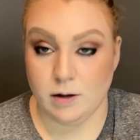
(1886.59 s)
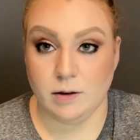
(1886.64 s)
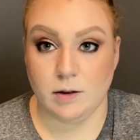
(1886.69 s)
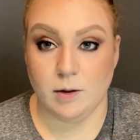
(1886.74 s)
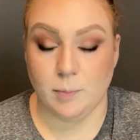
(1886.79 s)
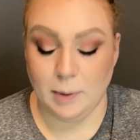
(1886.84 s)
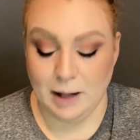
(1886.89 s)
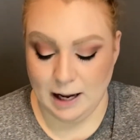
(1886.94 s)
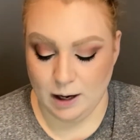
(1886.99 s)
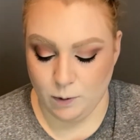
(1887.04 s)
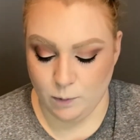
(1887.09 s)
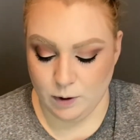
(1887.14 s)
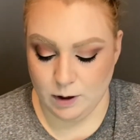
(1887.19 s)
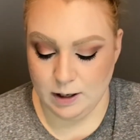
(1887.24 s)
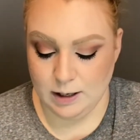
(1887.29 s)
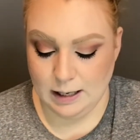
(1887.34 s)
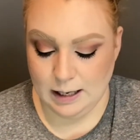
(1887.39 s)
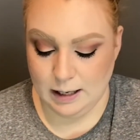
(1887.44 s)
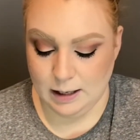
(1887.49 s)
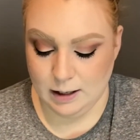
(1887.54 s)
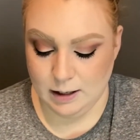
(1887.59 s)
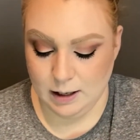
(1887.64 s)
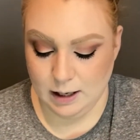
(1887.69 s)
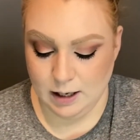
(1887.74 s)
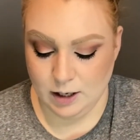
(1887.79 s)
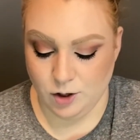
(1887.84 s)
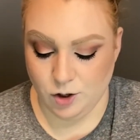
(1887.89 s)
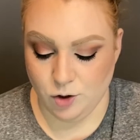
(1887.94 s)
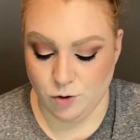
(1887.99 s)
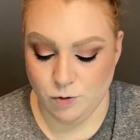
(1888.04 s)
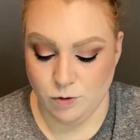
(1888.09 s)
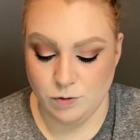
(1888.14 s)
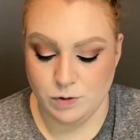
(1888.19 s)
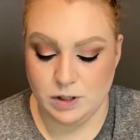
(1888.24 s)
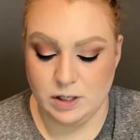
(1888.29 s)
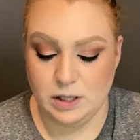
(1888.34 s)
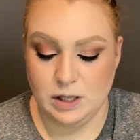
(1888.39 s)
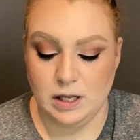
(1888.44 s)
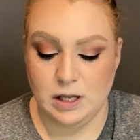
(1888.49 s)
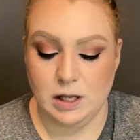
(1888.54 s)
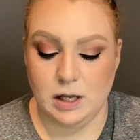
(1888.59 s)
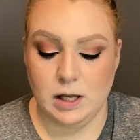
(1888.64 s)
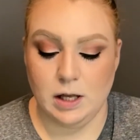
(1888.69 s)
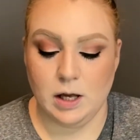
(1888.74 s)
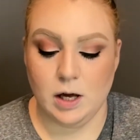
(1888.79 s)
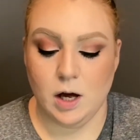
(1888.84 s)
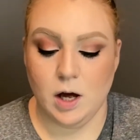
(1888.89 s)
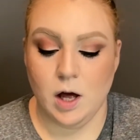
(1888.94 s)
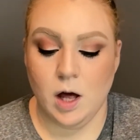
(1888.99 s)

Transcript: the black one, and I used the